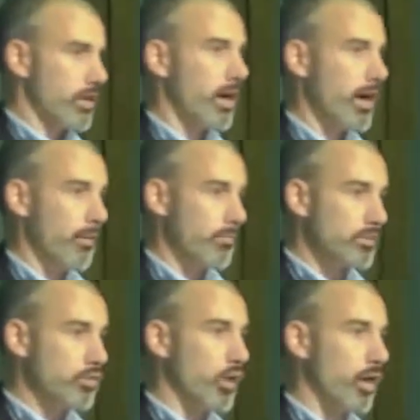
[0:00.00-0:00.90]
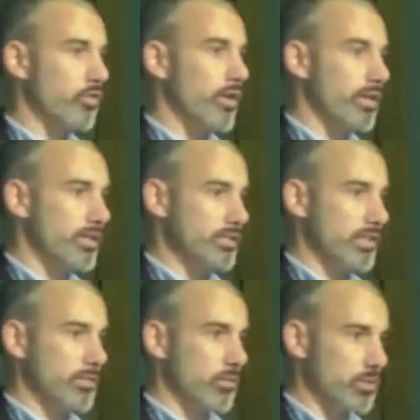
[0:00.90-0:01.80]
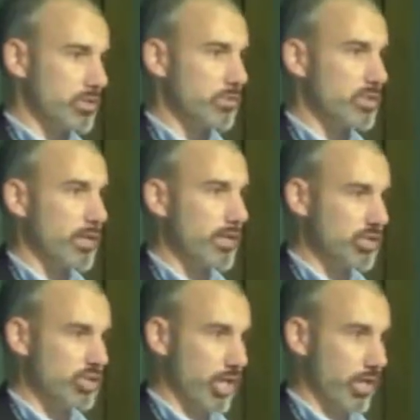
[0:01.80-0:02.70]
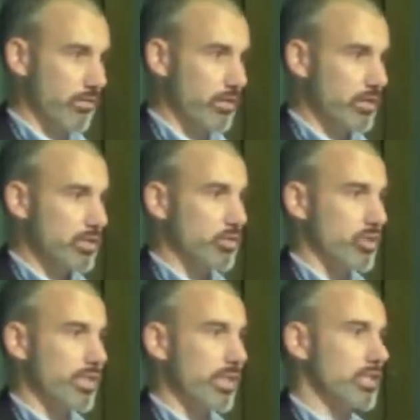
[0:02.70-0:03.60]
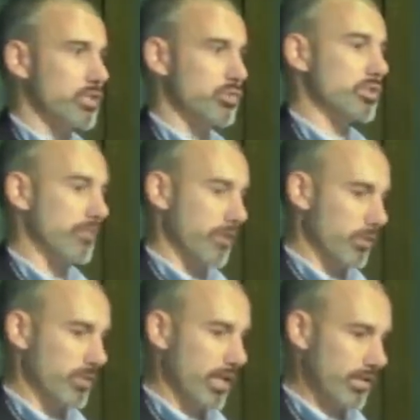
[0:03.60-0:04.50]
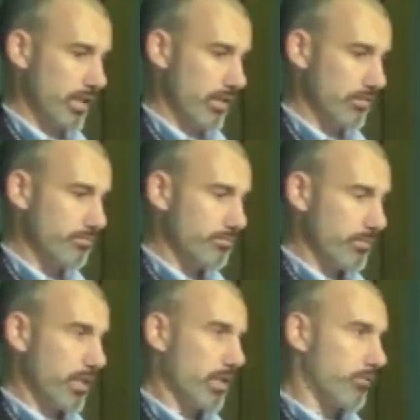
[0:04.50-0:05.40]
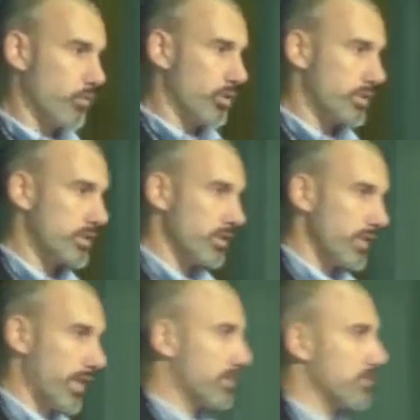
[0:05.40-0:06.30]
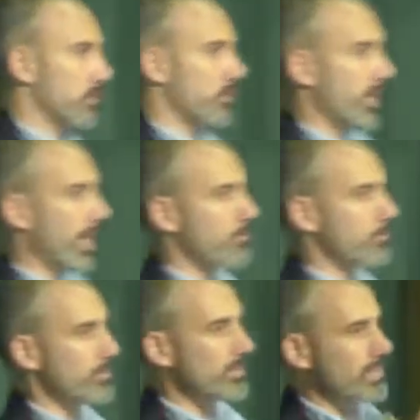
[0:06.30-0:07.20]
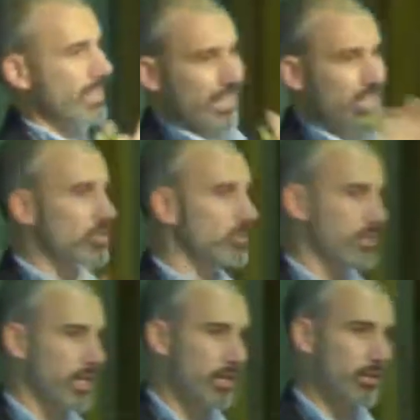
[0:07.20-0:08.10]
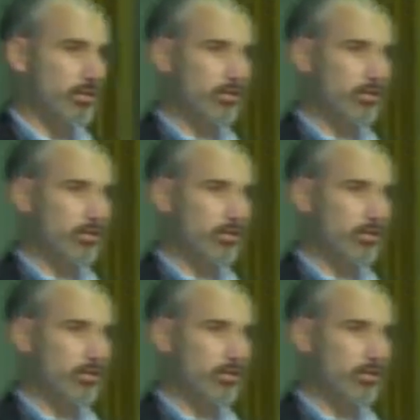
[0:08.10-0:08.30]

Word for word: um, to other entities in the emergency response chain so that they can do something with that data. And of course, that's that collection of data,